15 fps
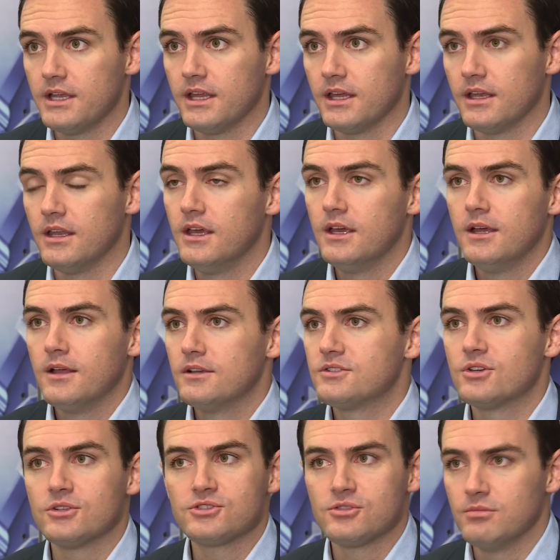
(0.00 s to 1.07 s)
And
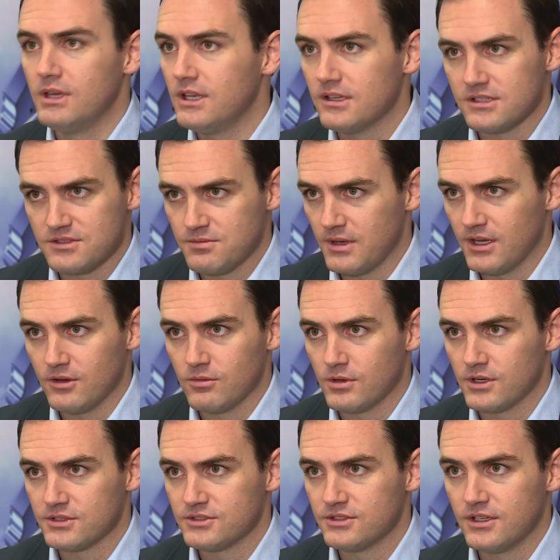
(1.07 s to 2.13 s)
social media has made it
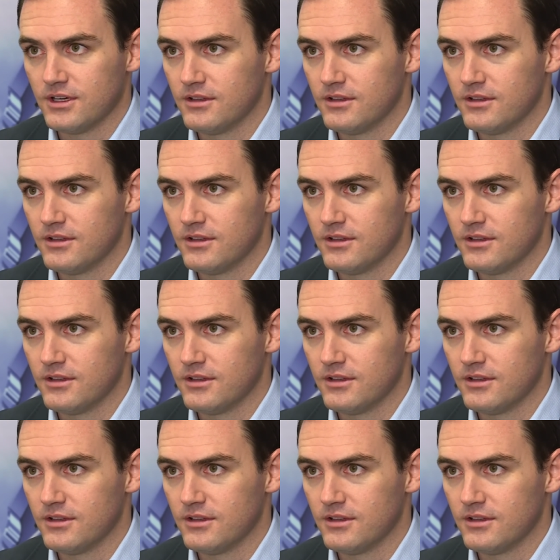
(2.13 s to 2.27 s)
worse.